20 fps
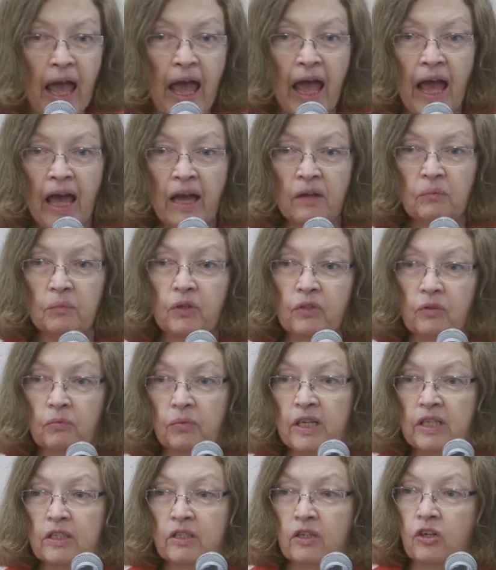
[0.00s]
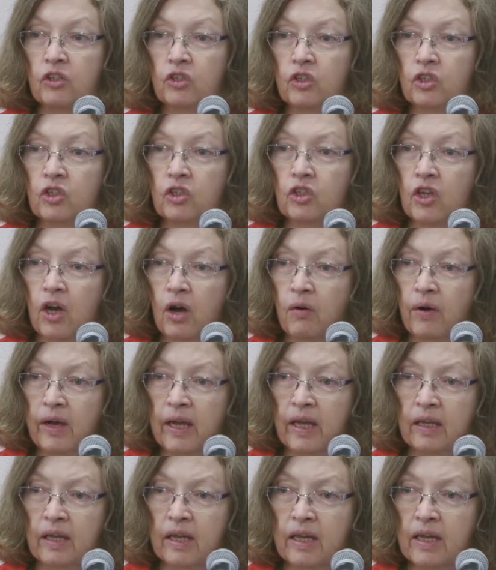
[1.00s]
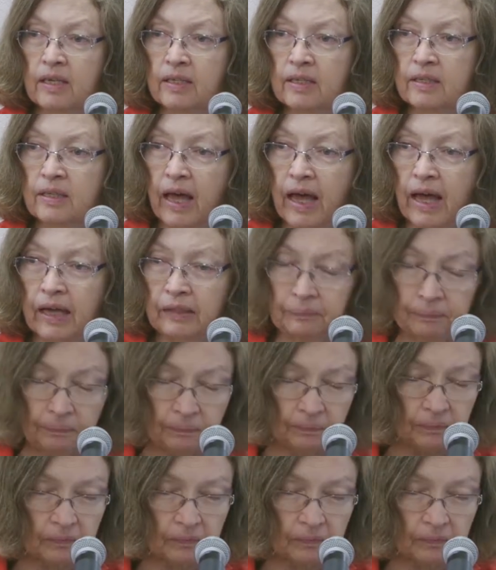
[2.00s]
And what the research is showing is that